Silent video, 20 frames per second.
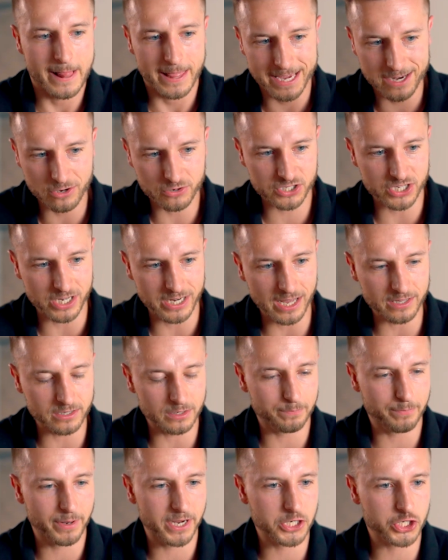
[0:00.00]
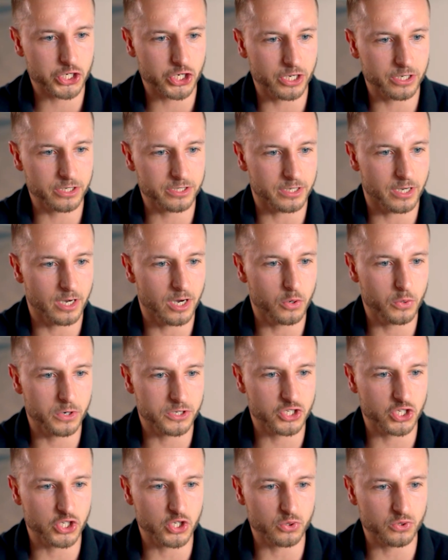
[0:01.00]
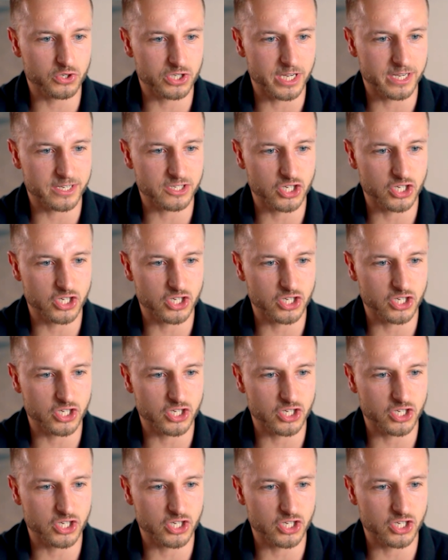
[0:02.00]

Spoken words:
Here is another patient who is using